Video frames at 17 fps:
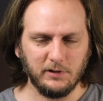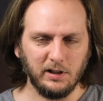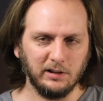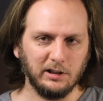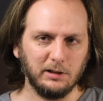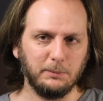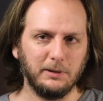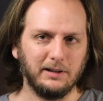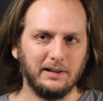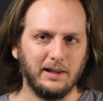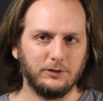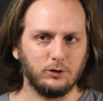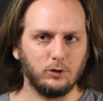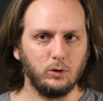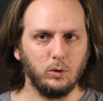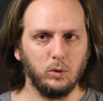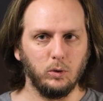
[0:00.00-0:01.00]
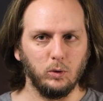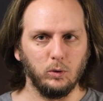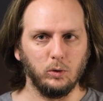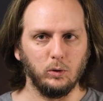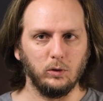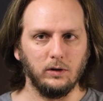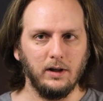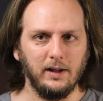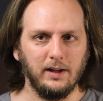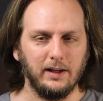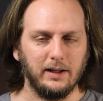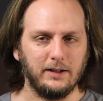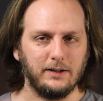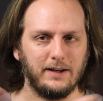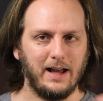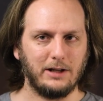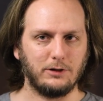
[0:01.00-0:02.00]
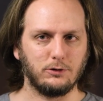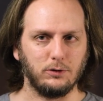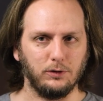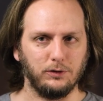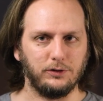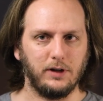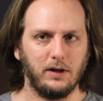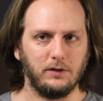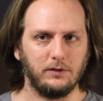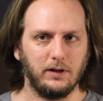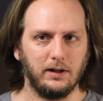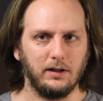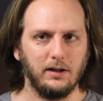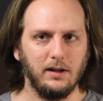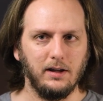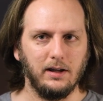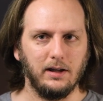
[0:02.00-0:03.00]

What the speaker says: a little bit less cool and natural sounding,